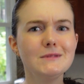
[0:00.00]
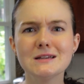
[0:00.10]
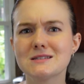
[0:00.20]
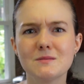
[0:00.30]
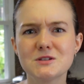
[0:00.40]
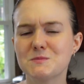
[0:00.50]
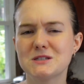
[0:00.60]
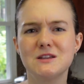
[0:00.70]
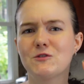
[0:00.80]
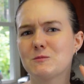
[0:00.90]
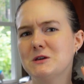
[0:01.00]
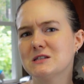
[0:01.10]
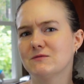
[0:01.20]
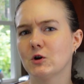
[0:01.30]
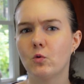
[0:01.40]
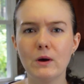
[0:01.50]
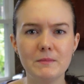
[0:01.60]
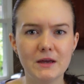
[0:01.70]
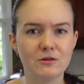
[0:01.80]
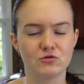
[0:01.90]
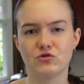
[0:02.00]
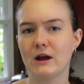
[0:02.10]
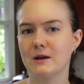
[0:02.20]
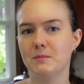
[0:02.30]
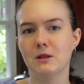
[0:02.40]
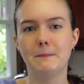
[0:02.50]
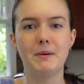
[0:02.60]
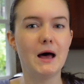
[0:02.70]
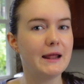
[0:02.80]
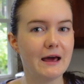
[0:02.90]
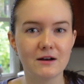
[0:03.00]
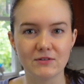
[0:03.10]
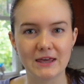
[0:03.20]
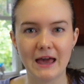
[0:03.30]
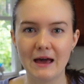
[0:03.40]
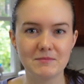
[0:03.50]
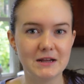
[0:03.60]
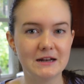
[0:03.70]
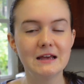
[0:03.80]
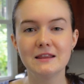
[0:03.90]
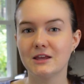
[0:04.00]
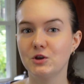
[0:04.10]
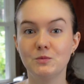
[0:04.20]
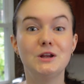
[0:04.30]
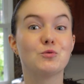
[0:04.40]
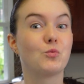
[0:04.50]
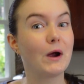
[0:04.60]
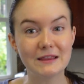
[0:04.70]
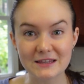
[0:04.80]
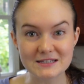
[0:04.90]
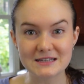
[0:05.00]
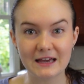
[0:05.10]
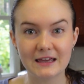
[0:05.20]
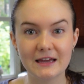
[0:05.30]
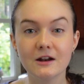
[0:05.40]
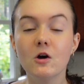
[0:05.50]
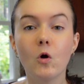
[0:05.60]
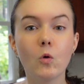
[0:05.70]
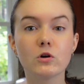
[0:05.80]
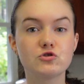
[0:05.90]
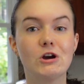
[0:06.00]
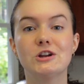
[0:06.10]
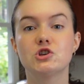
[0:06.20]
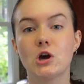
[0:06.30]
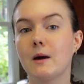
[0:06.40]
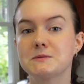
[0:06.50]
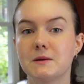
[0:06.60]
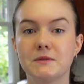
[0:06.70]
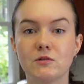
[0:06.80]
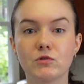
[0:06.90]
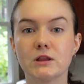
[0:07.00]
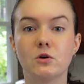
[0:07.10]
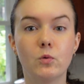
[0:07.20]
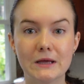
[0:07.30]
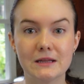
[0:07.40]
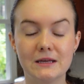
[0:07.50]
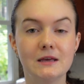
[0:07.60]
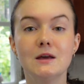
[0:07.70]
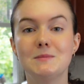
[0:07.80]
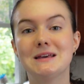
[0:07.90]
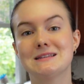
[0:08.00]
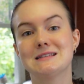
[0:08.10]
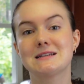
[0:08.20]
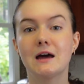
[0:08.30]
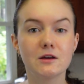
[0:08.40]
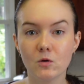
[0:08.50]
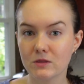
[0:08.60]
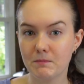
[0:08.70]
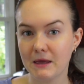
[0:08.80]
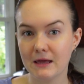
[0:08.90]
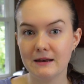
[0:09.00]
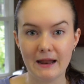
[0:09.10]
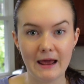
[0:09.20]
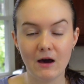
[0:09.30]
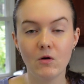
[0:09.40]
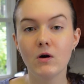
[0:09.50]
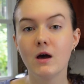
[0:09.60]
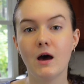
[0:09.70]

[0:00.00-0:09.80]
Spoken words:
some specific piece of equipment or trying to pull a pot out of a cabinet that you need right this second, or trying to chop something really quickly because it's got to go in the pan now